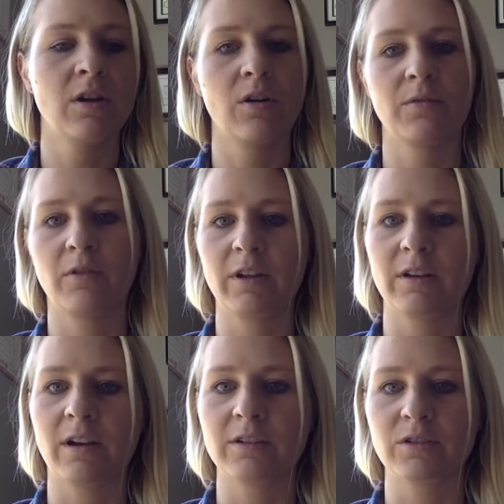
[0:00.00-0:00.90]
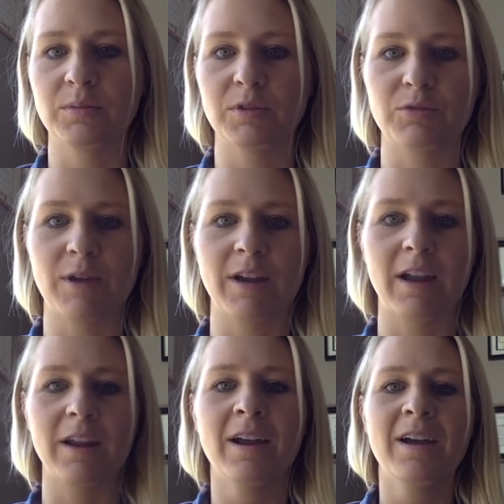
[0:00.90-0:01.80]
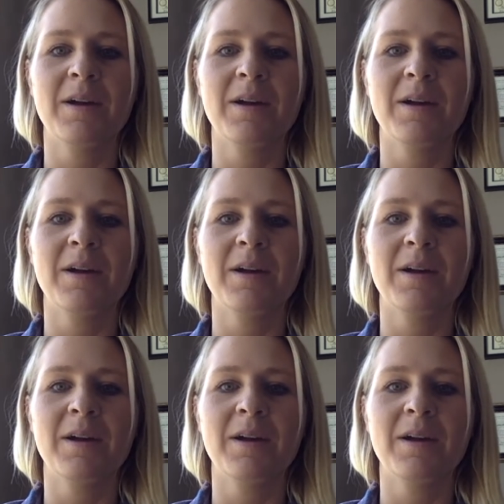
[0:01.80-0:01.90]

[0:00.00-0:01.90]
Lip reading: hopefully not too much weight gain.